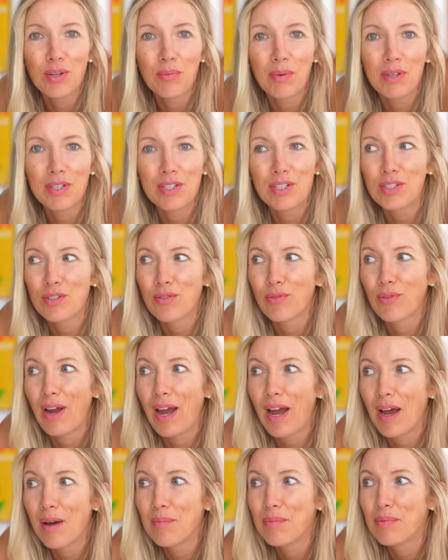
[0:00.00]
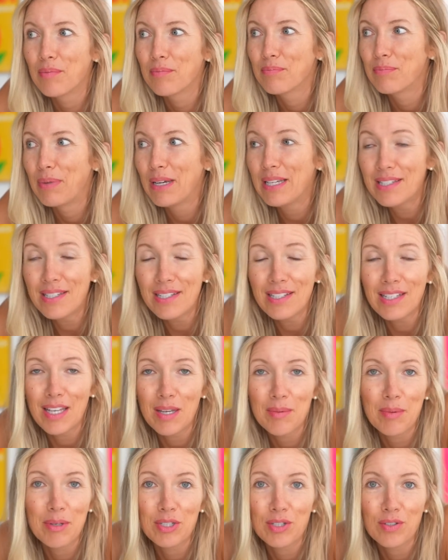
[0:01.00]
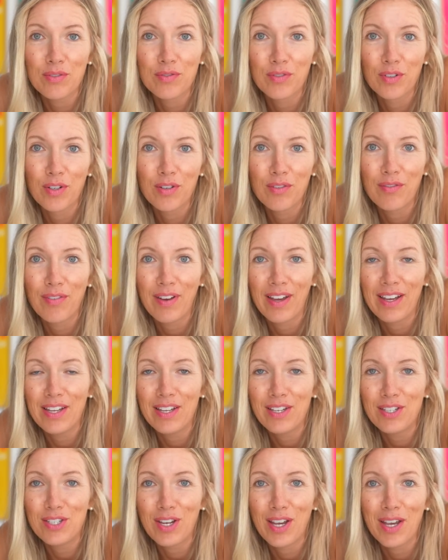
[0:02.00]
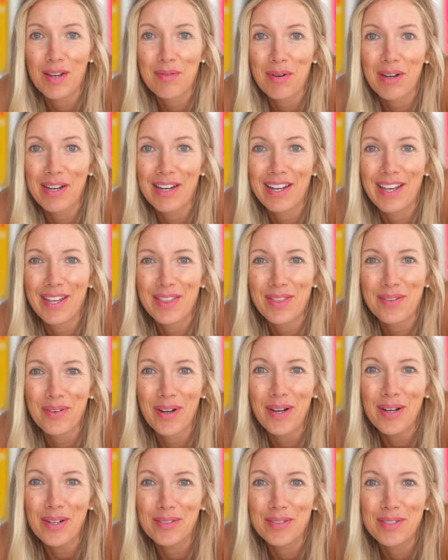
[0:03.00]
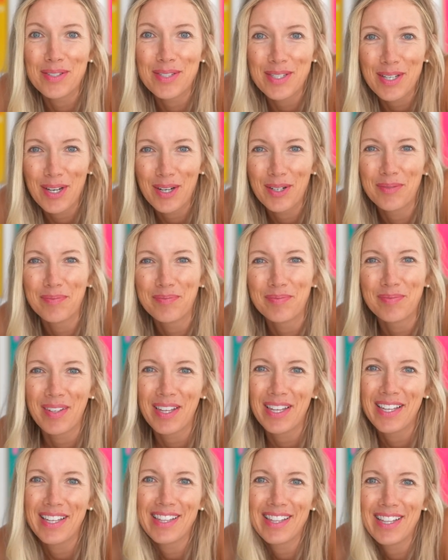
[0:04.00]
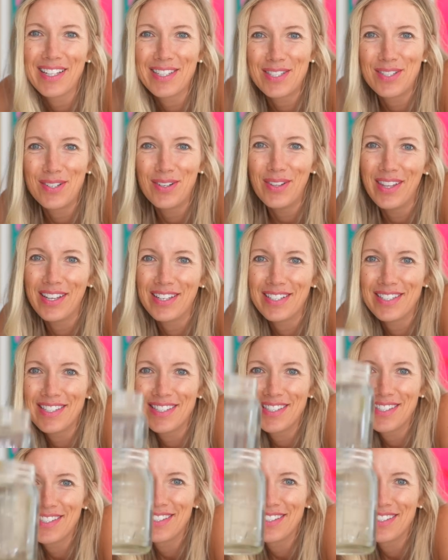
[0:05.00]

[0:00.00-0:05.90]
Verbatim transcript: I'm gonna just grab basically a bunch of fruit and veg and we're gonna hit the road. So let's do this.